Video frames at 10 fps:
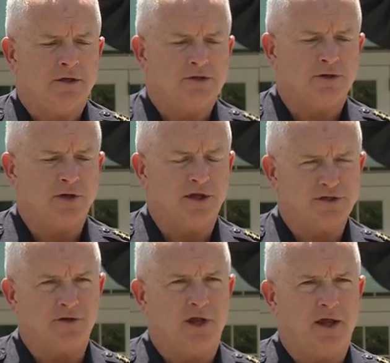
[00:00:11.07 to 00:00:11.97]
So
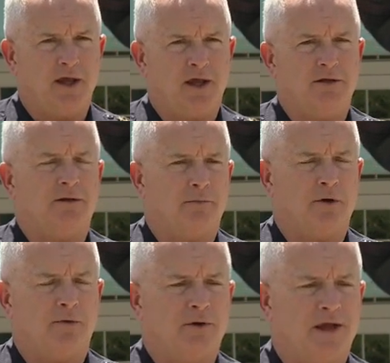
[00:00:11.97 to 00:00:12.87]
yesterday at
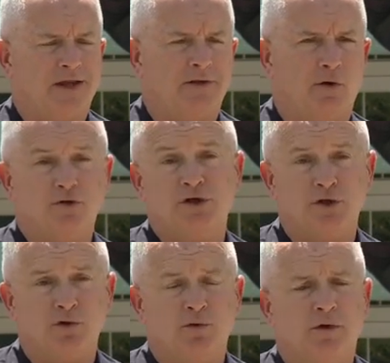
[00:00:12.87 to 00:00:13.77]
about
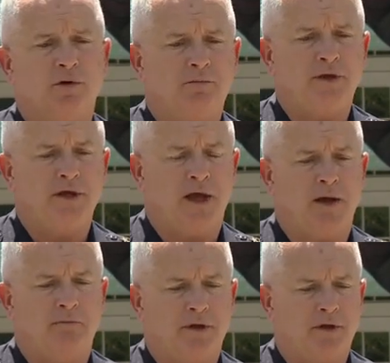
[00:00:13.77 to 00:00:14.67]
8:02
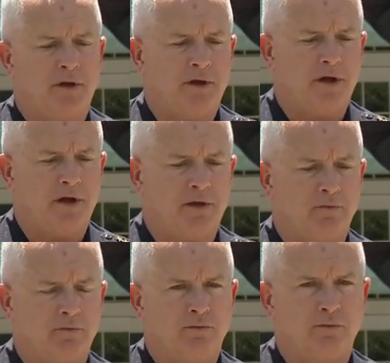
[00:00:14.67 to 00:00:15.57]
p.m.,
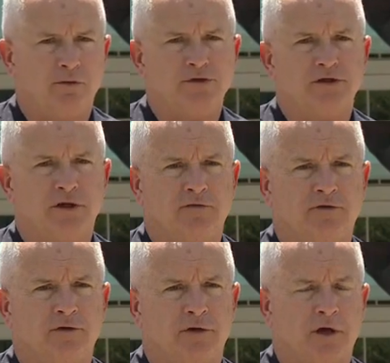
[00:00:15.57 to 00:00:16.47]
we
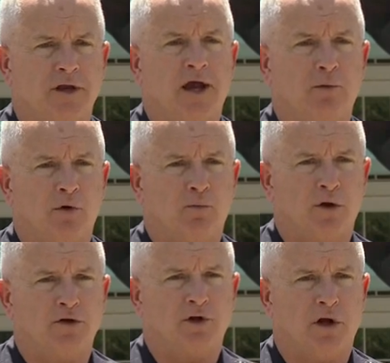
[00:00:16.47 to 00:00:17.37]
received a
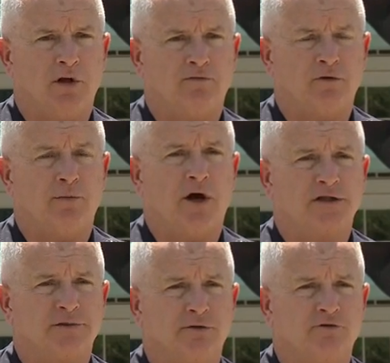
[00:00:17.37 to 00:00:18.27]
911 call for a
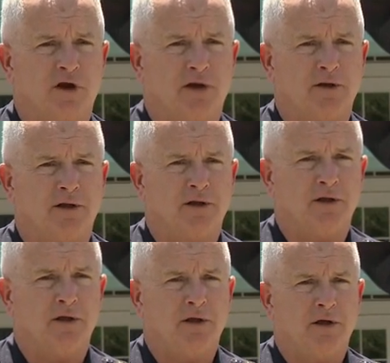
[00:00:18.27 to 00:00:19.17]
possible drowning
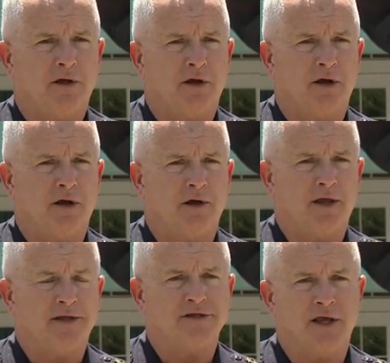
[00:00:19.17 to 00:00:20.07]

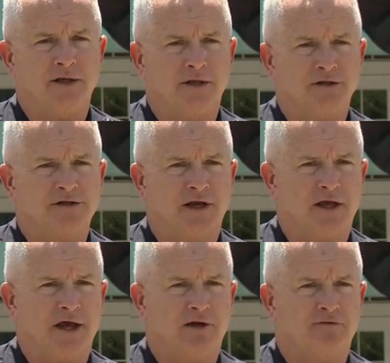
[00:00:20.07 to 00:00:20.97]
at 10 Hillside
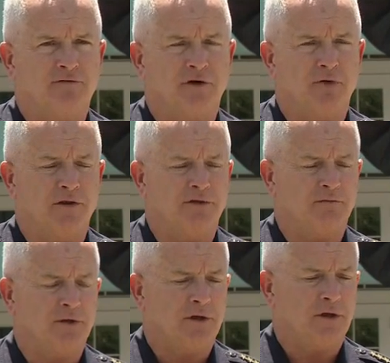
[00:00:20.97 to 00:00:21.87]
Ave in
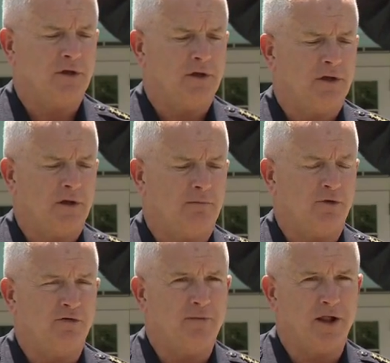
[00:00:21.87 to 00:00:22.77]
Wrentham.
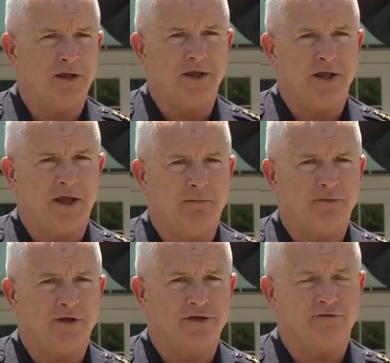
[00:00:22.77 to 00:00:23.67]
Both Bellingham,
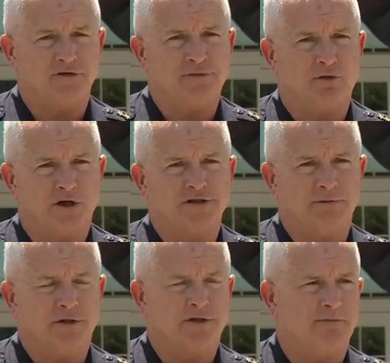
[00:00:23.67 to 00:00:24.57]
because of its
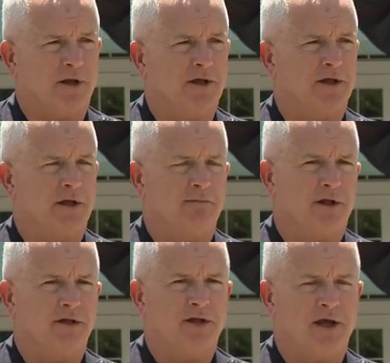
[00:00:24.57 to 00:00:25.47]
proximity to
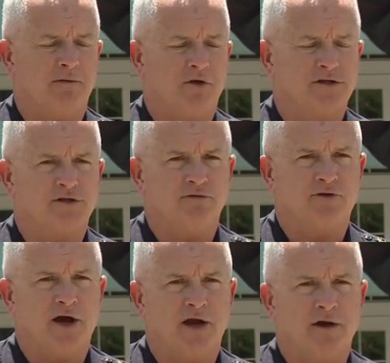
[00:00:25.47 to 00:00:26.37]
Bellingham Rescue
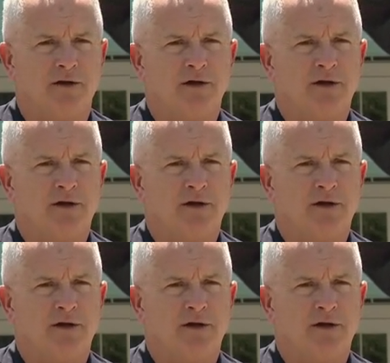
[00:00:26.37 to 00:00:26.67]
Fire